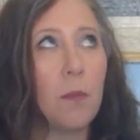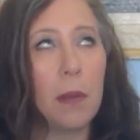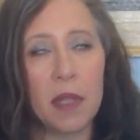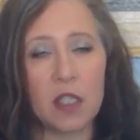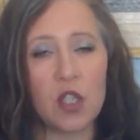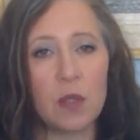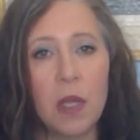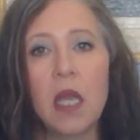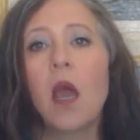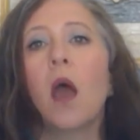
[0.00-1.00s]
Maybe that's just
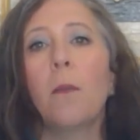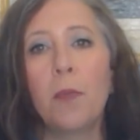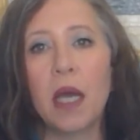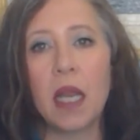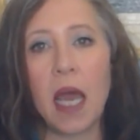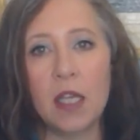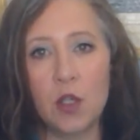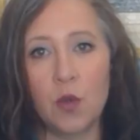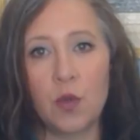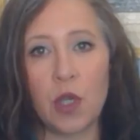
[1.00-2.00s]
me, but I
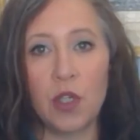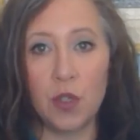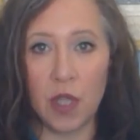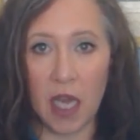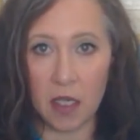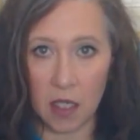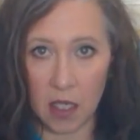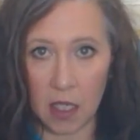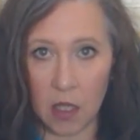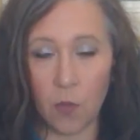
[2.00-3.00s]
do try to do that
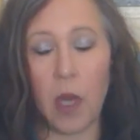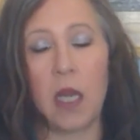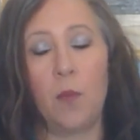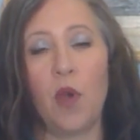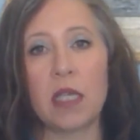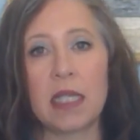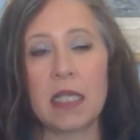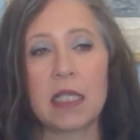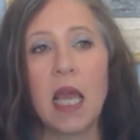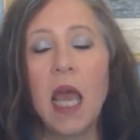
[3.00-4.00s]
in the writing
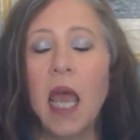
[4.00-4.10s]
process.